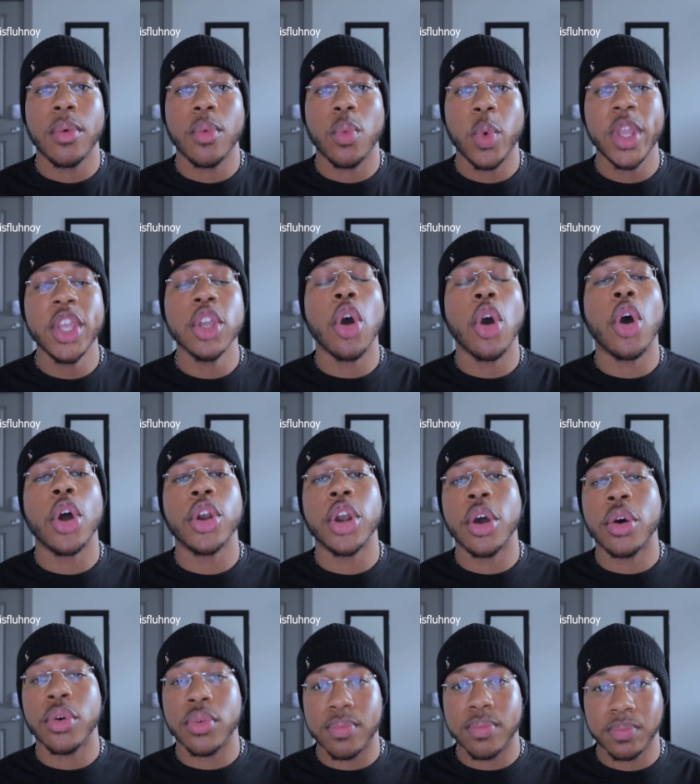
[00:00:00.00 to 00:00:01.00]
we all
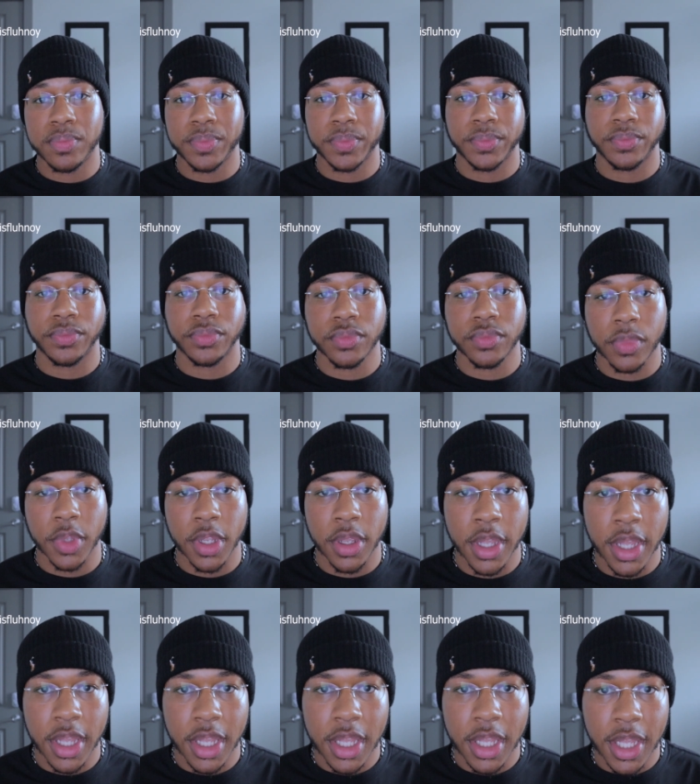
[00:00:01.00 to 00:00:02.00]
know
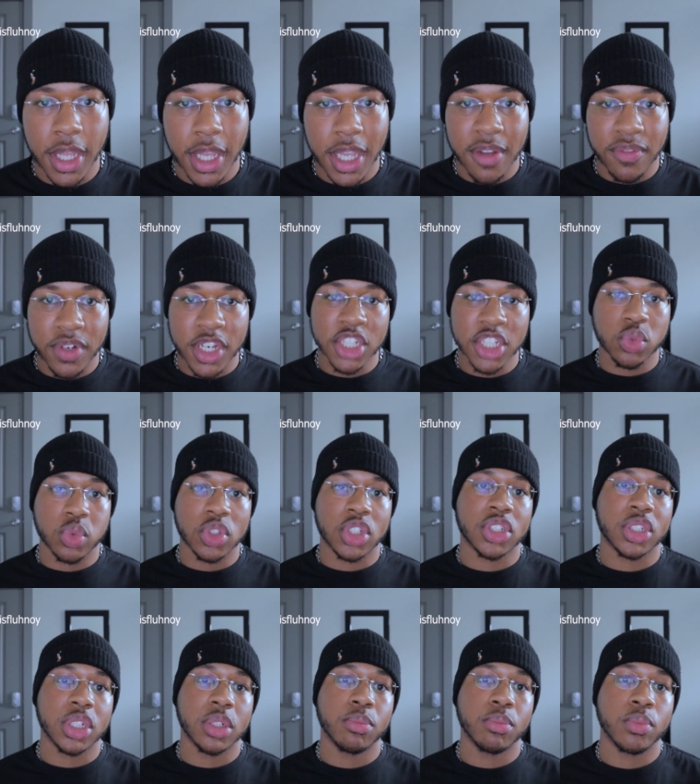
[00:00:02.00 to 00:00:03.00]
if this was
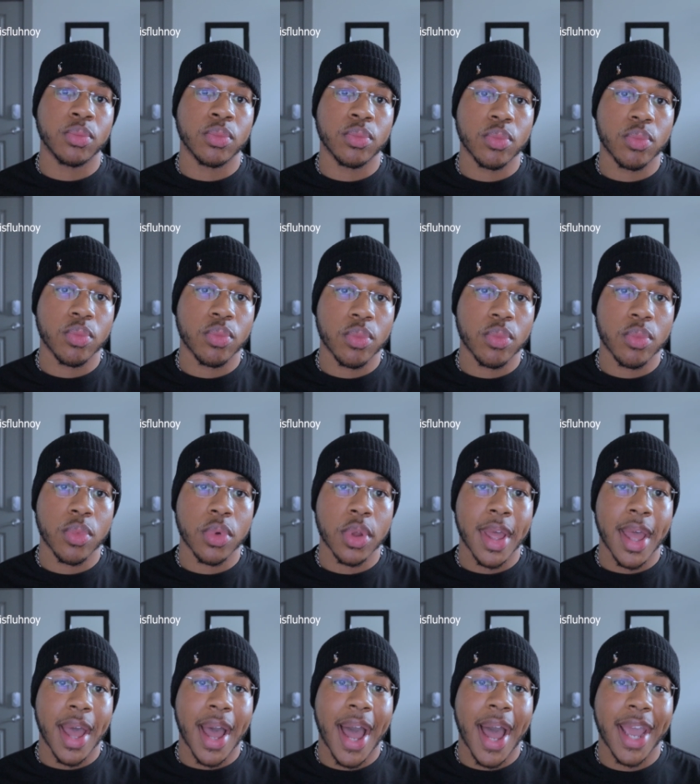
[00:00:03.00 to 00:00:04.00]
some
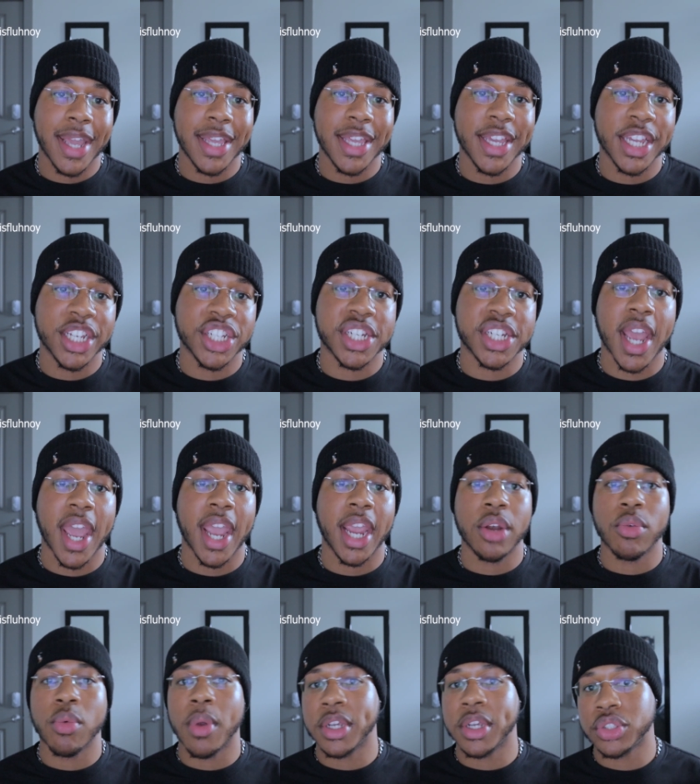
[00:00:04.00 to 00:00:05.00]
high-end
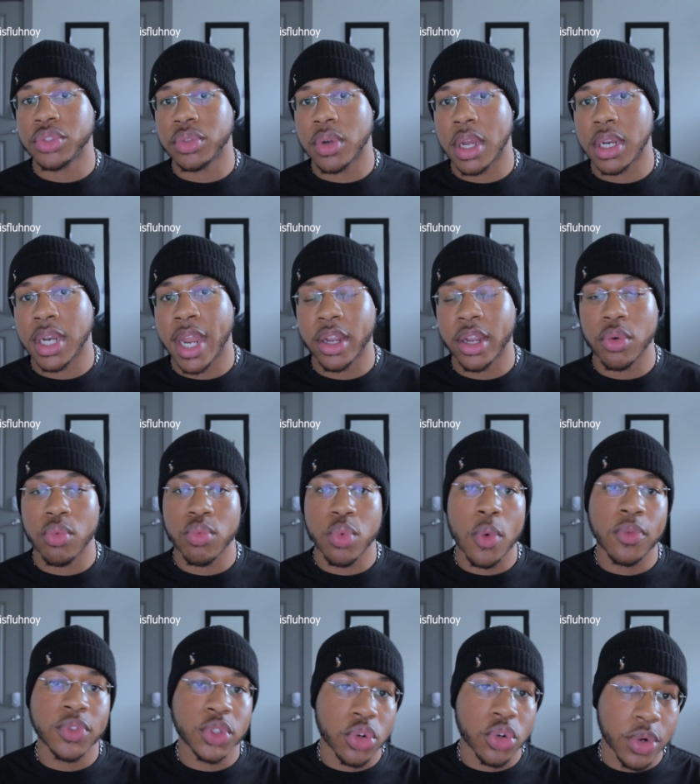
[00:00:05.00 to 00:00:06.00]
chain restaurant like a
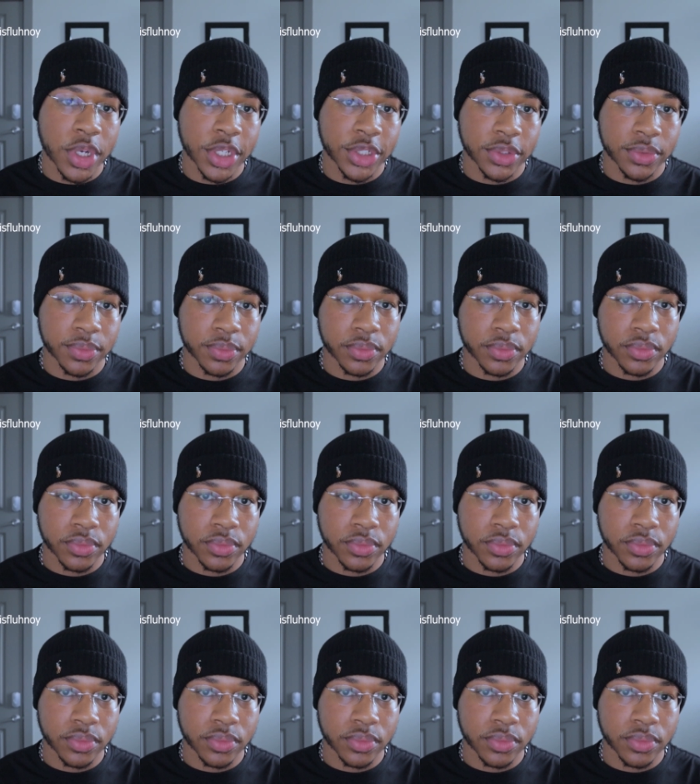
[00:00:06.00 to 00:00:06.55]
Ruth's Chris,